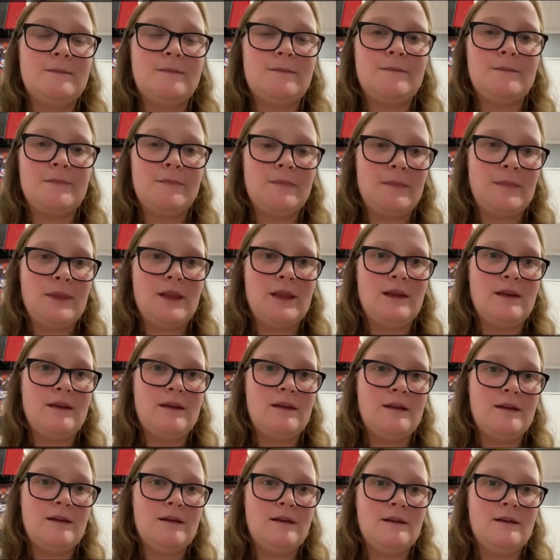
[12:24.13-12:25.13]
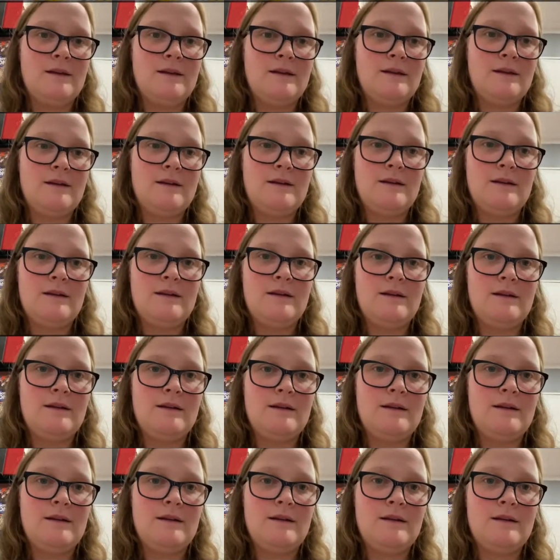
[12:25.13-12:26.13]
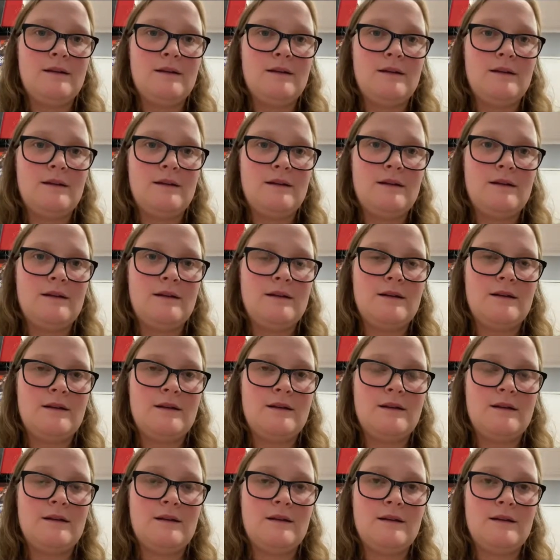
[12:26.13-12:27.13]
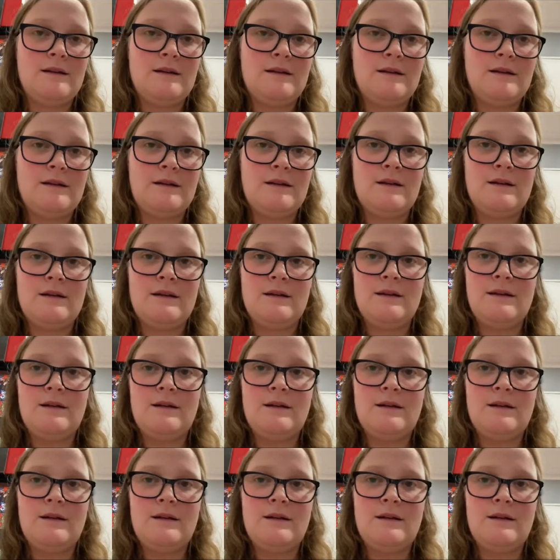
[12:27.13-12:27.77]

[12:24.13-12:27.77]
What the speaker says: [no speech]